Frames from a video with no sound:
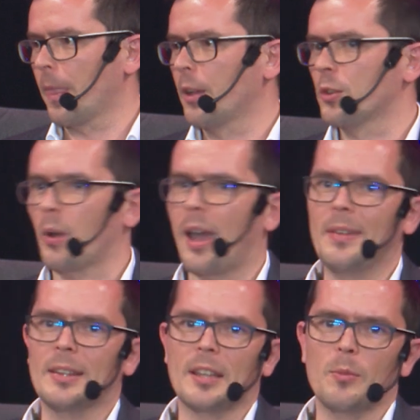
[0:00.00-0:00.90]
So
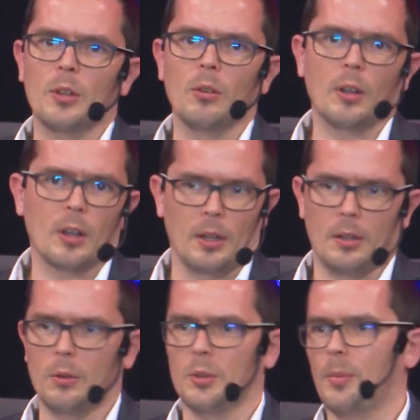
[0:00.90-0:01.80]
having someone
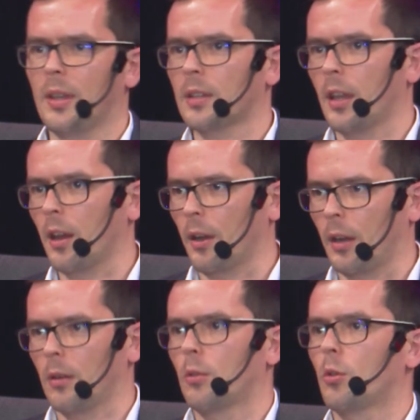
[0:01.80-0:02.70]
local who speaks
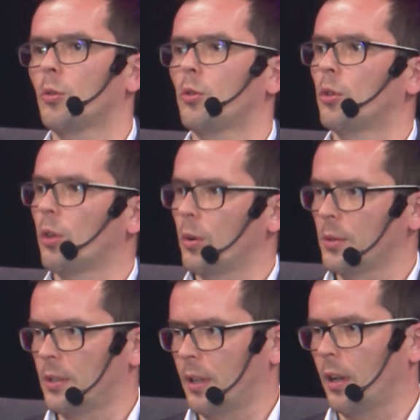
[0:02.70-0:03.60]
Hungarian, who
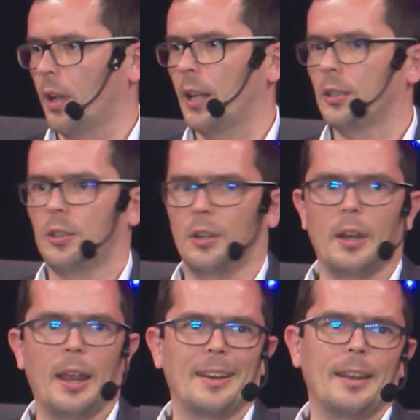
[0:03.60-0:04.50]
knows the culture
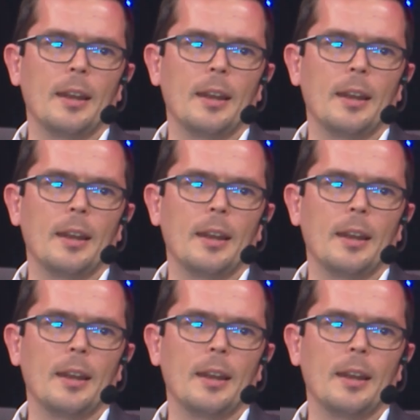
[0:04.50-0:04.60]
and can